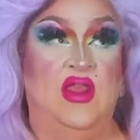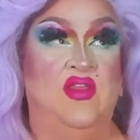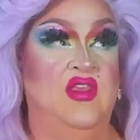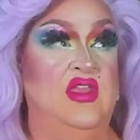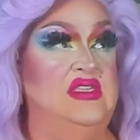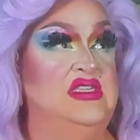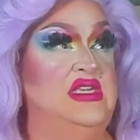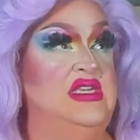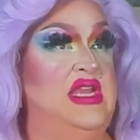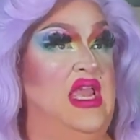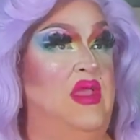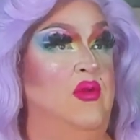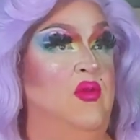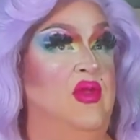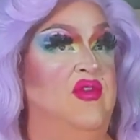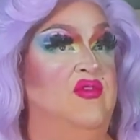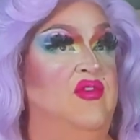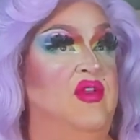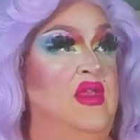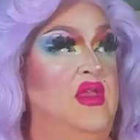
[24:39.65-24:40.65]
I think to date
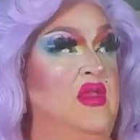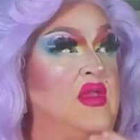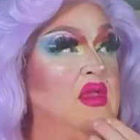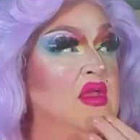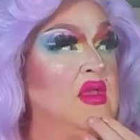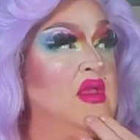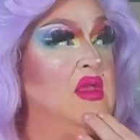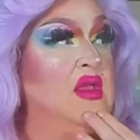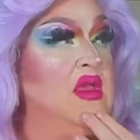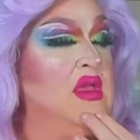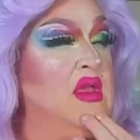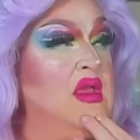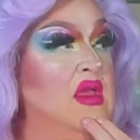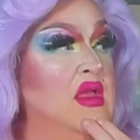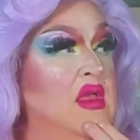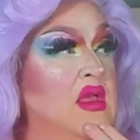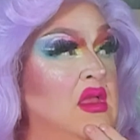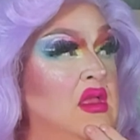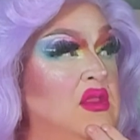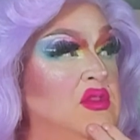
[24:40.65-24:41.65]
we've
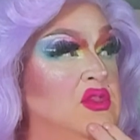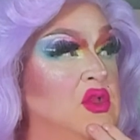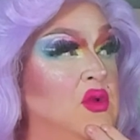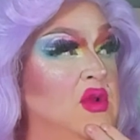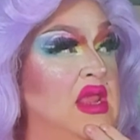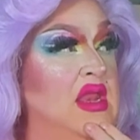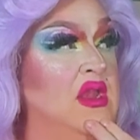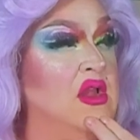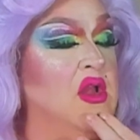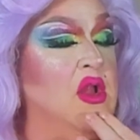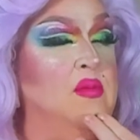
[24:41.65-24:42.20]
donated